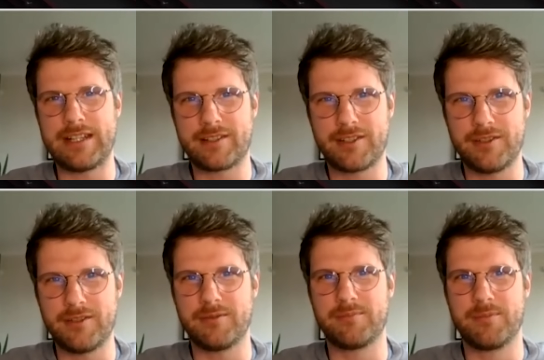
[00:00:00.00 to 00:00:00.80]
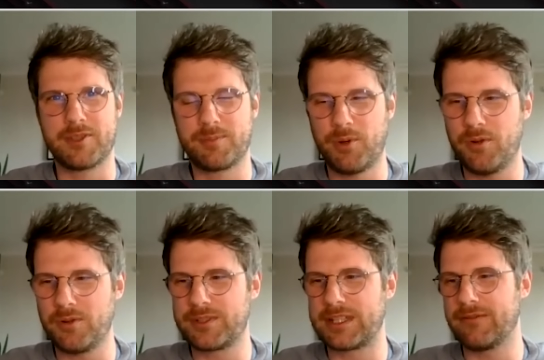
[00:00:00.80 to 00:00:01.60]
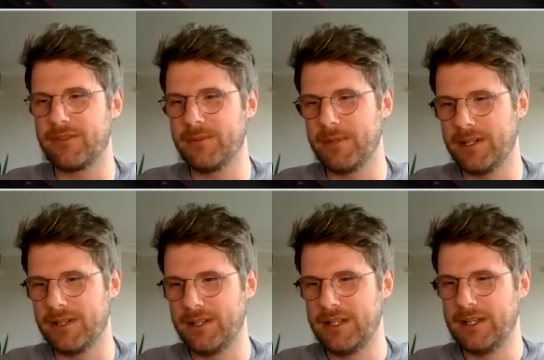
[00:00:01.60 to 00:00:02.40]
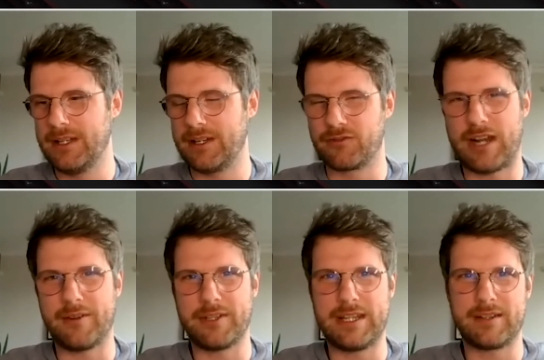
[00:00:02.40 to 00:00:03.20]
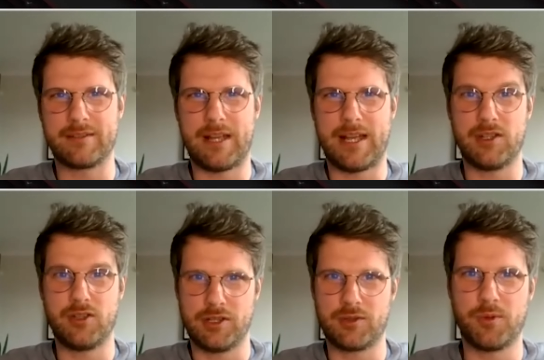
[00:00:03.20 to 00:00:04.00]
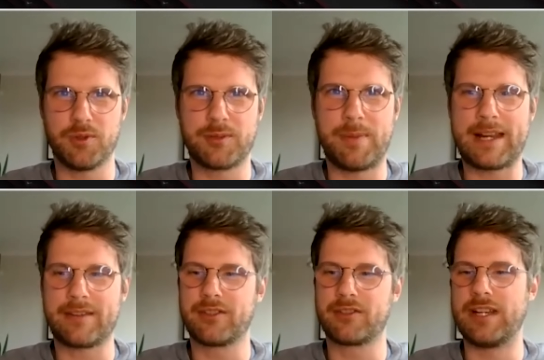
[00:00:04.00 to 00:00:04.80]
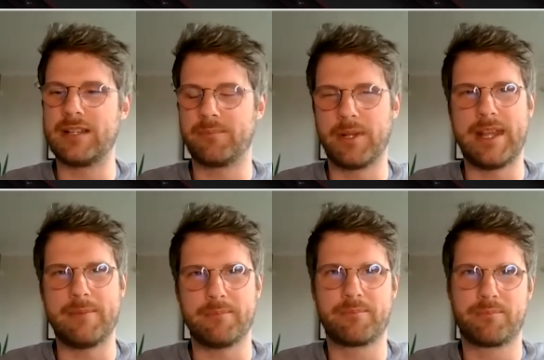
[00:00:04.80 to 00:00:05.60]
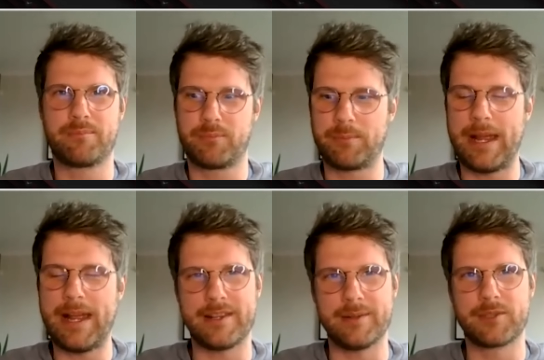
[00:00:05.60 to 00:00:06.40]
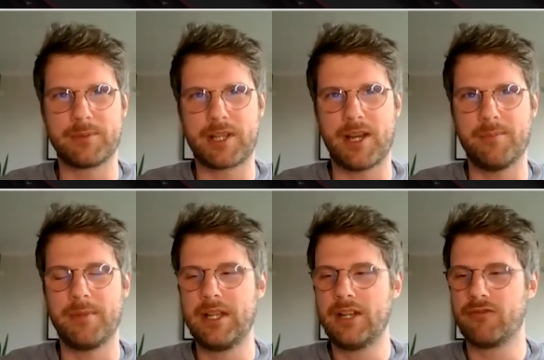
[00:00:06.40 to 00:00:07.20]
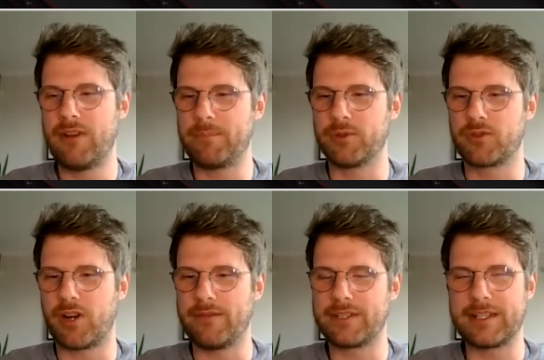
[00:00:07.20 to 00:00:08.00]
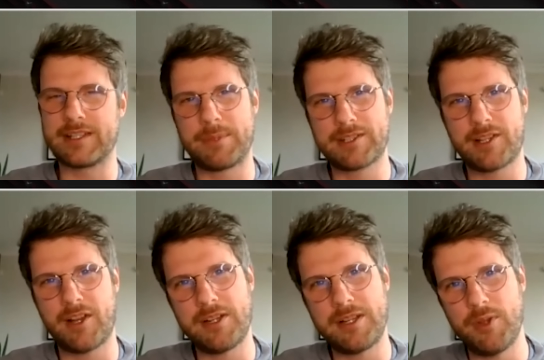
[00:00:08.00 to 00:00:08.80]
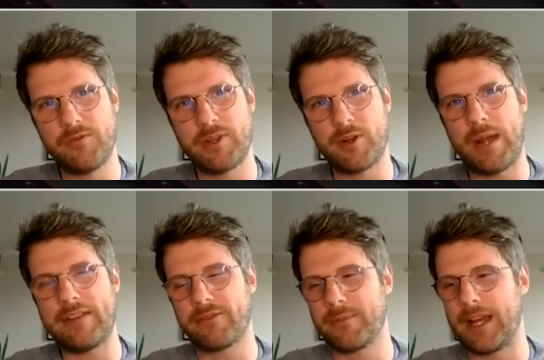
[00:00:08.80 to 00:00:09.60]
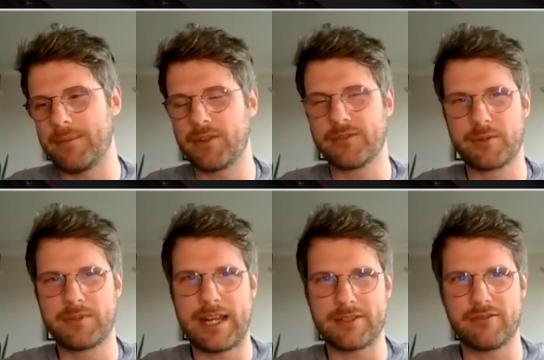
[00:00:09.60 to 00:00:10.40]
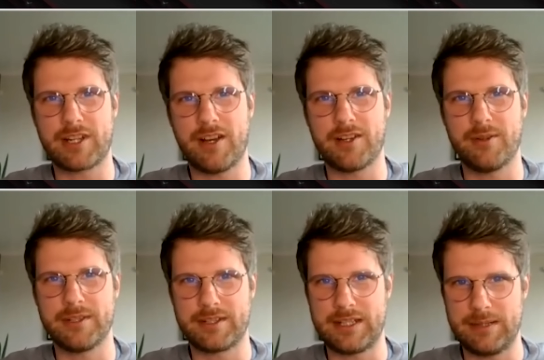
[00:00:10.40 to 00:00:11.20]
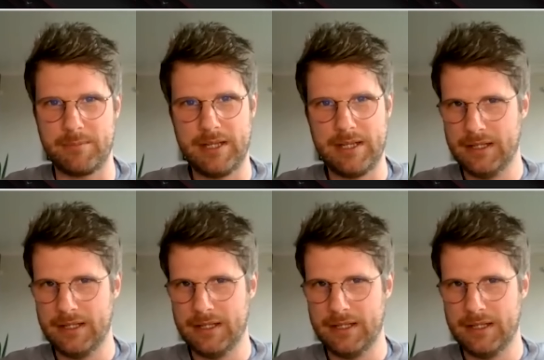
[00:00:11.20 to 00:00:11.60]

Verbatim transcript: into the sport to give them a, mm-hmm. a grounding, uh, usually towards the back of the grid, but then prepare them to become Red Bull drivers. And it's been slowly moving away from that. I mean, obviously, with Daniel Ricciardo and the team,